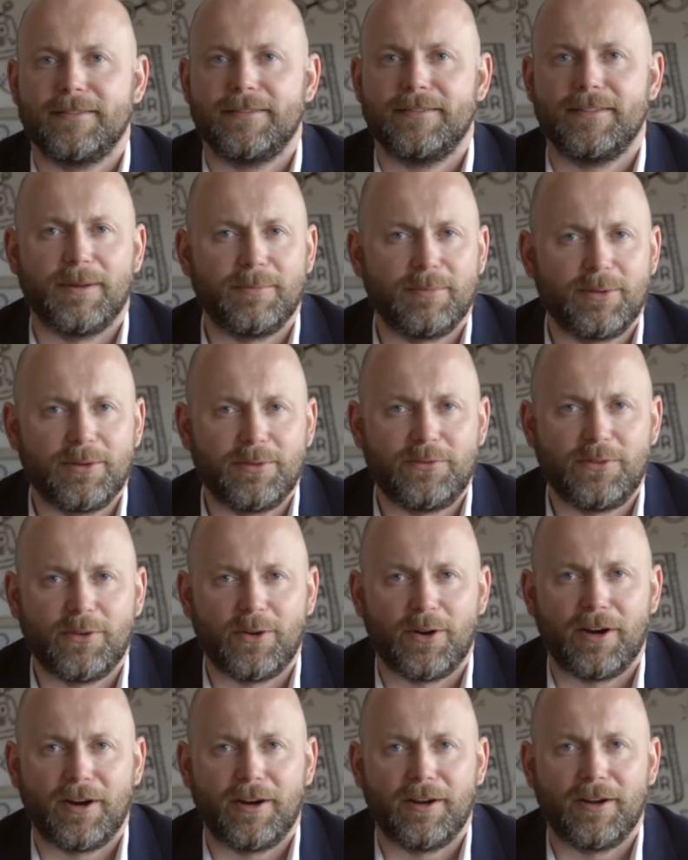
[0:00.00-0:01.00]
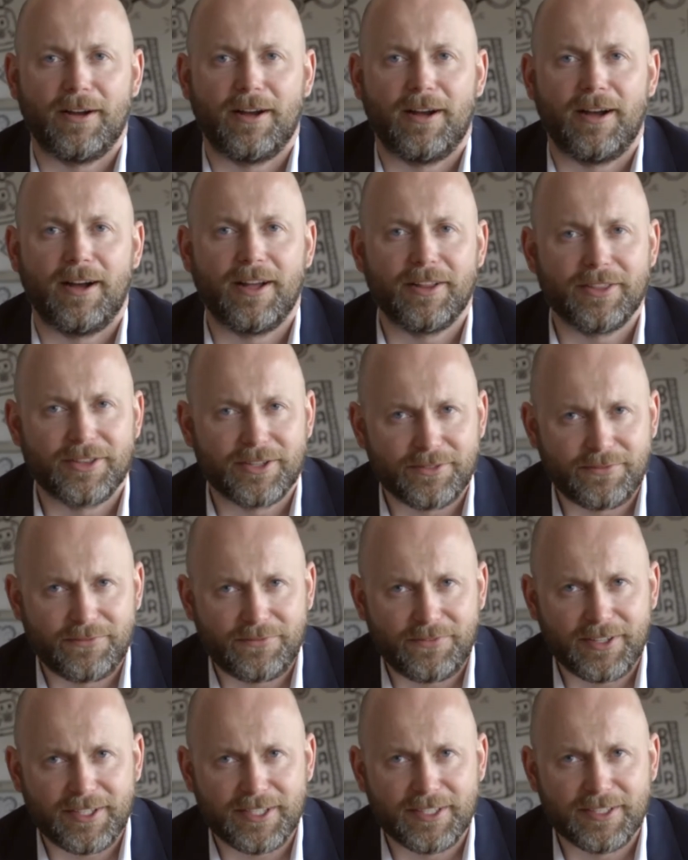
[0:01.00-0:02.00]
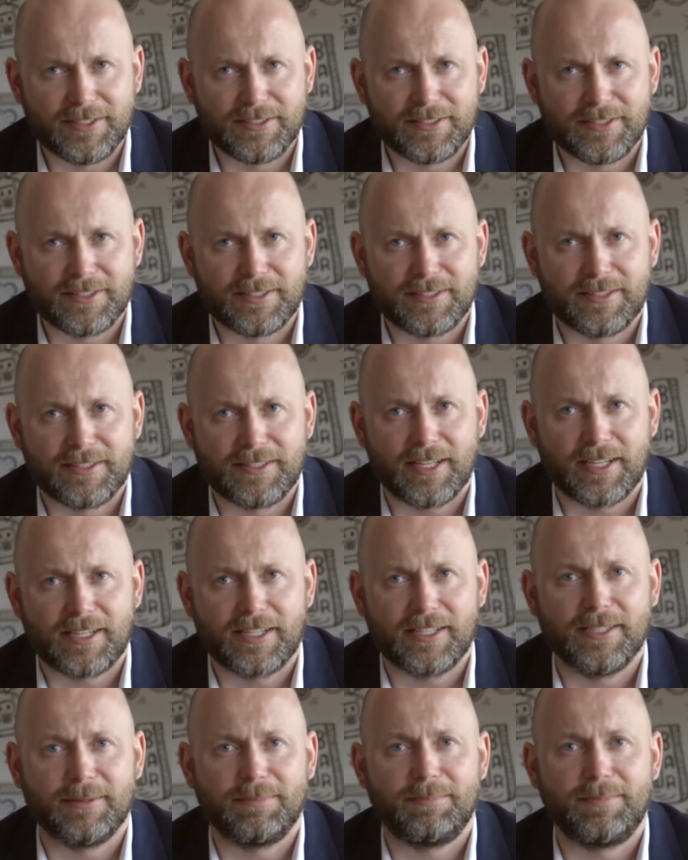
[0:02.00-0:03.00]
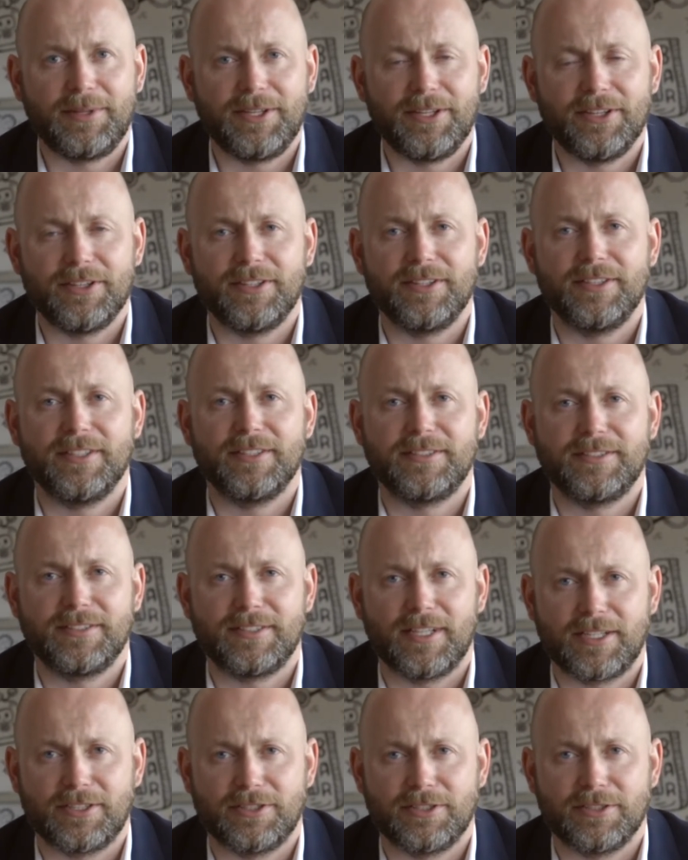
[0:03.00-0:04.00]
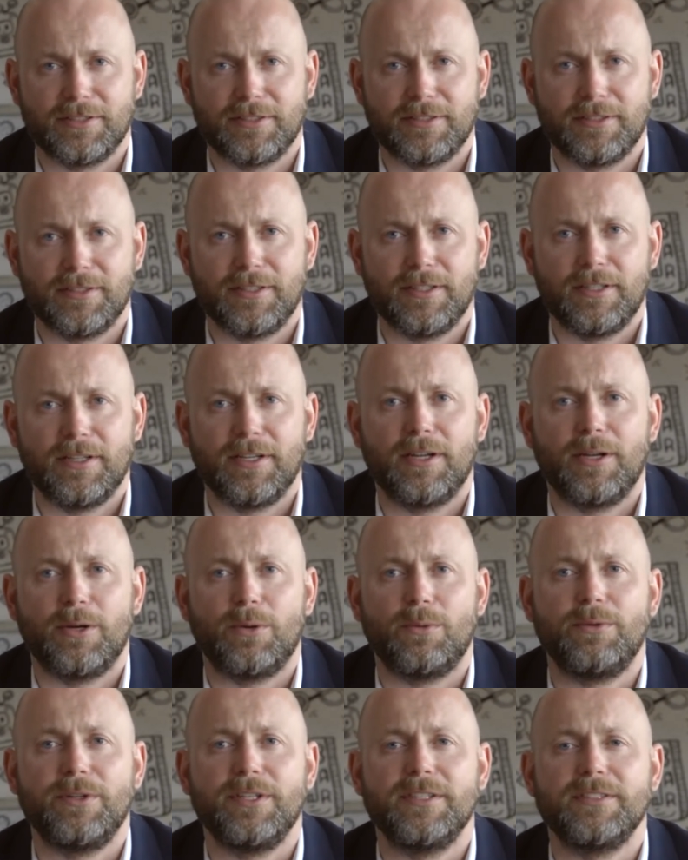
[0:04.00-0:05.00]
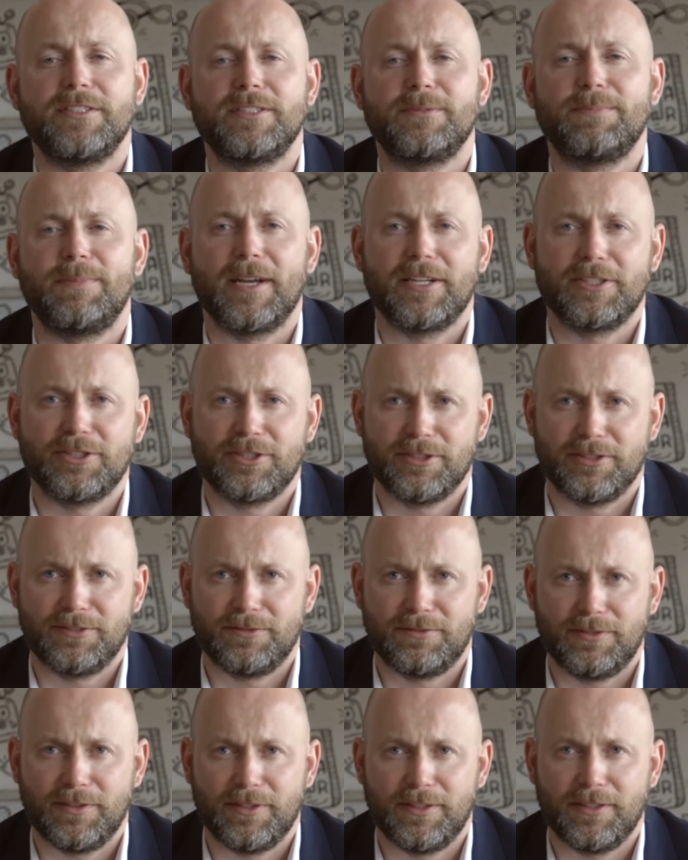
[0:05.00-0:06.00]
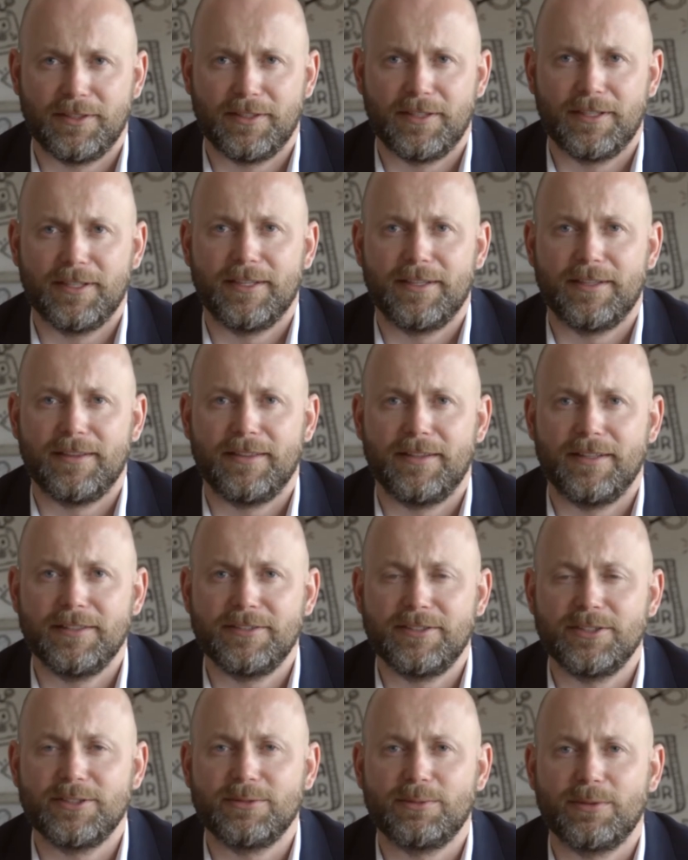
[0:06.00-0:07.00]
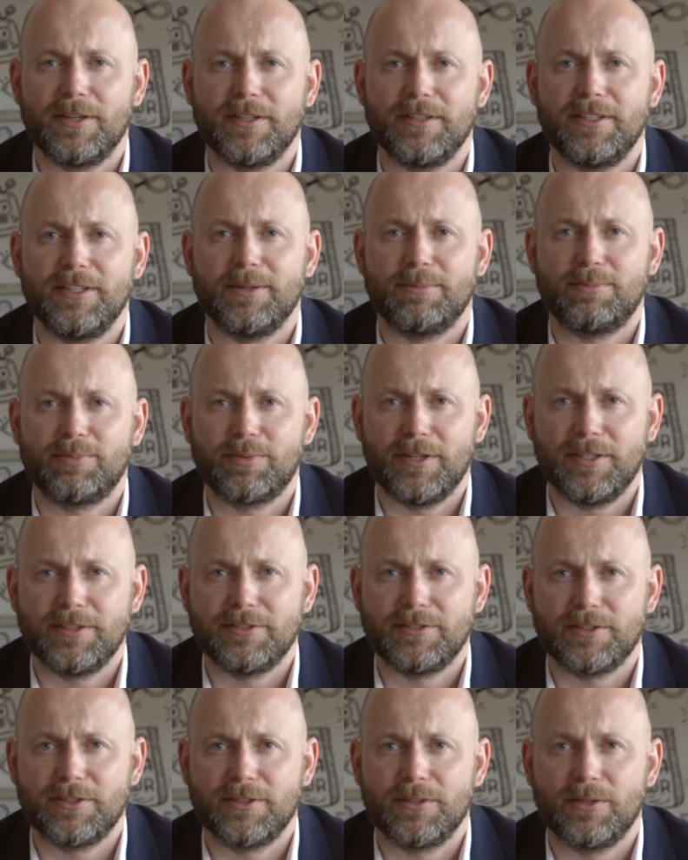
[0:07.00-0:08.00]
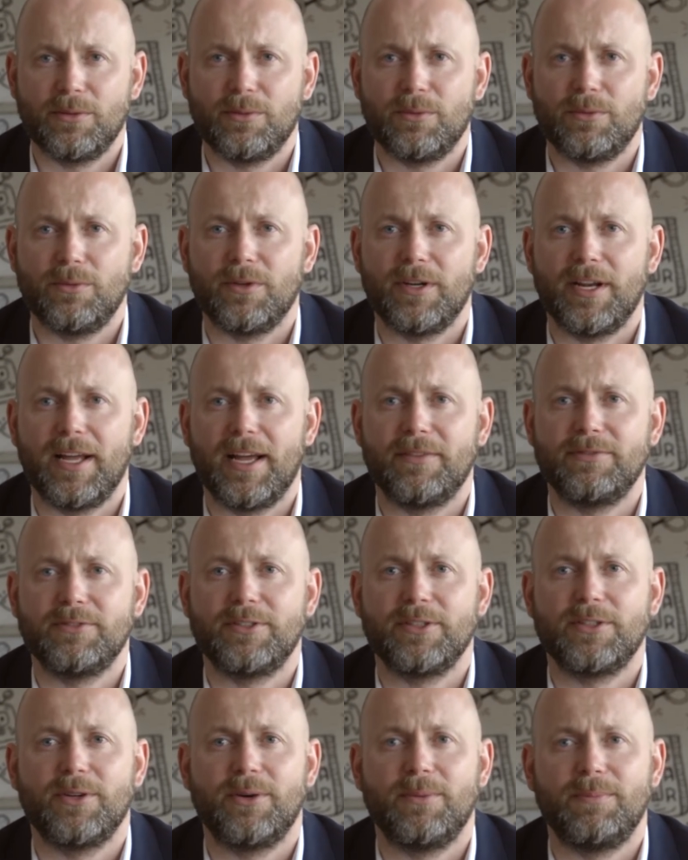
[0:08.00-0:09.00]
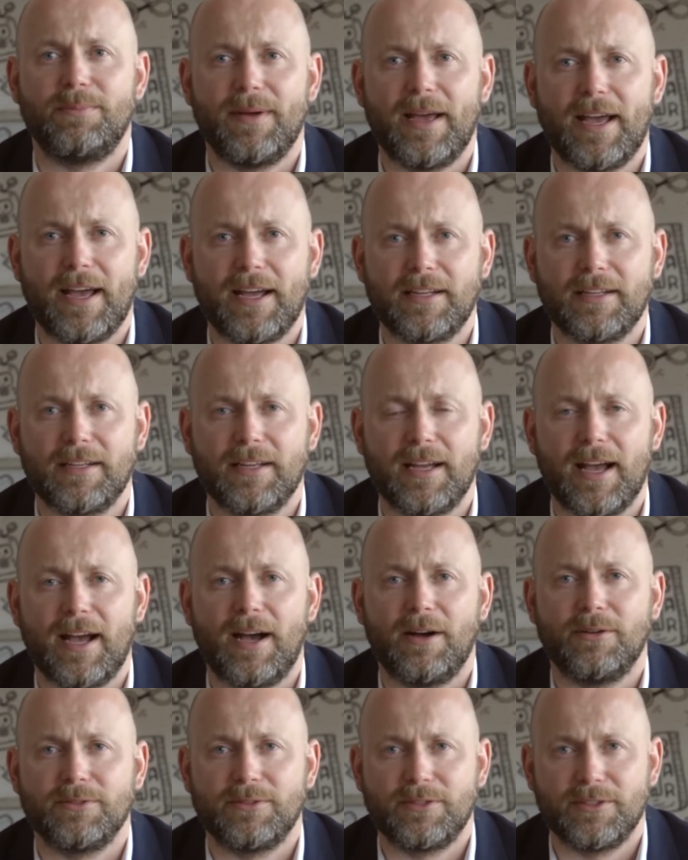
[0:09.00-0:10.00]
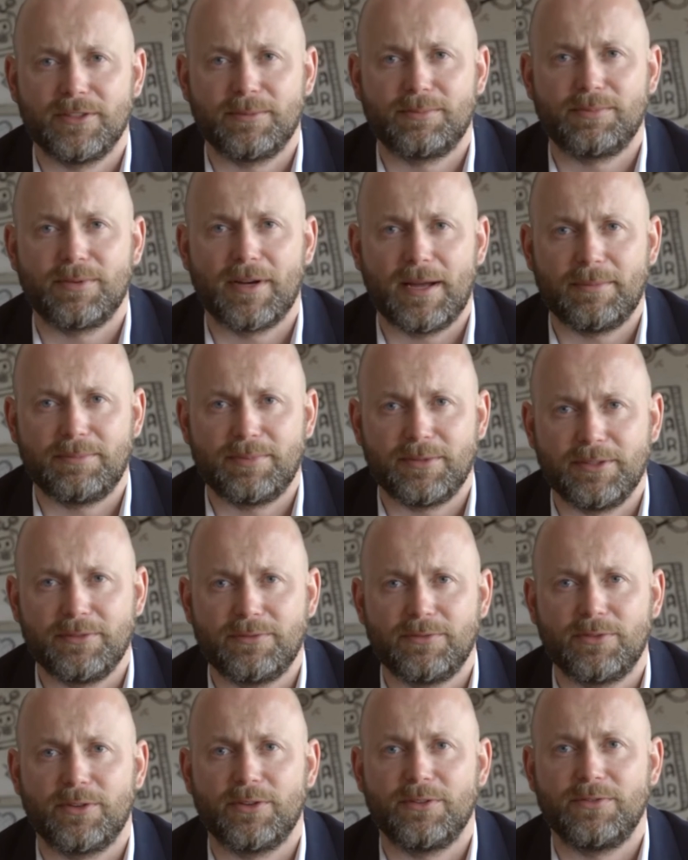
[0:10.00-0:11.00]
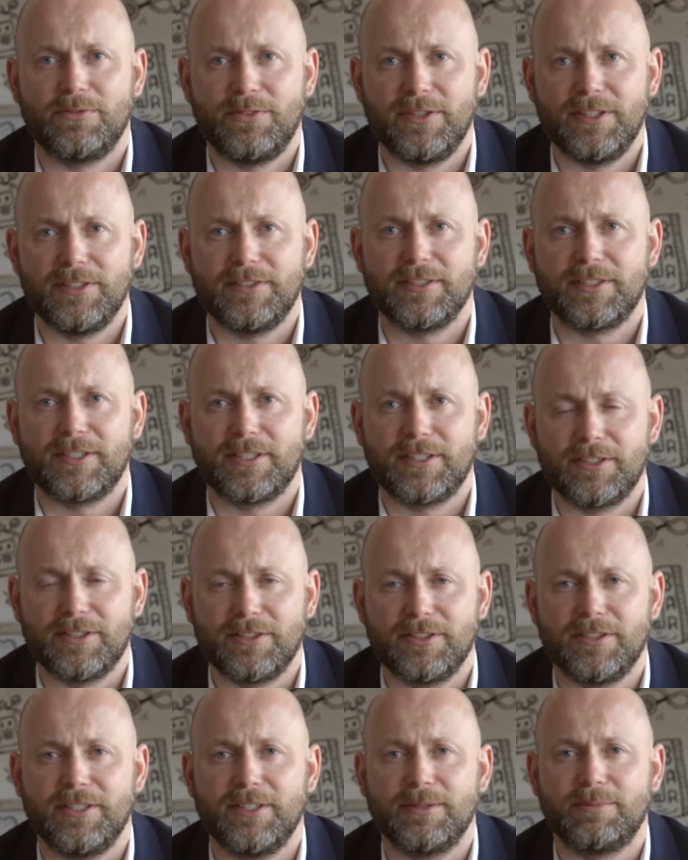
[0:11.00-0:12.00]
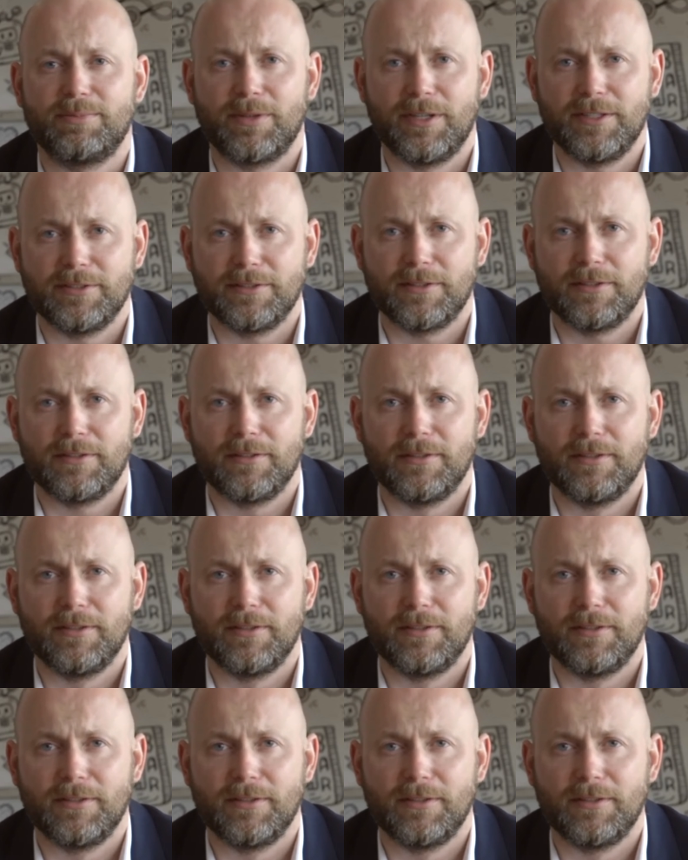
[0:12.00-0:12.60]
Number 4, other fees that can appear in this section. Reinspection fee. This is where the appraiser would have to go back out to the property for a fee to clear the appraisal.